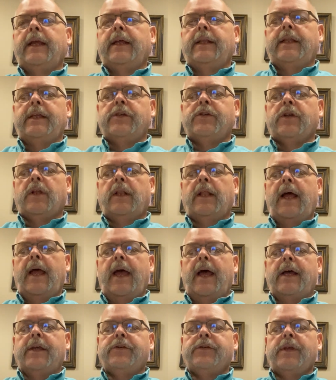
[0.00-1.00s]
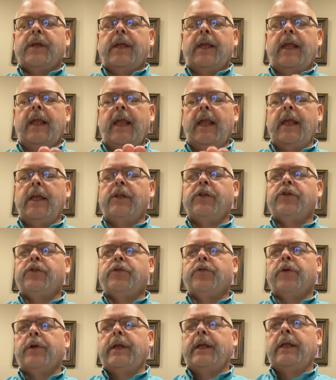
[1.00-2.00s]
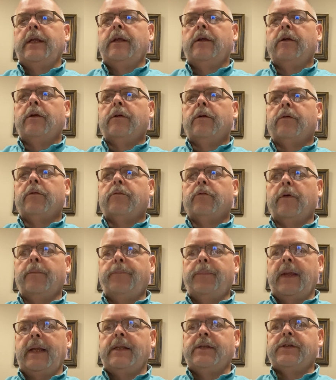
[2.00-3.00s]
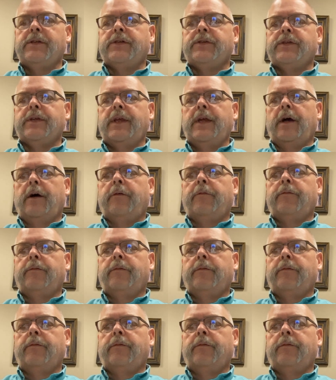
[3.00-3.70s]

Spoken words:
in this class: history repeats itself.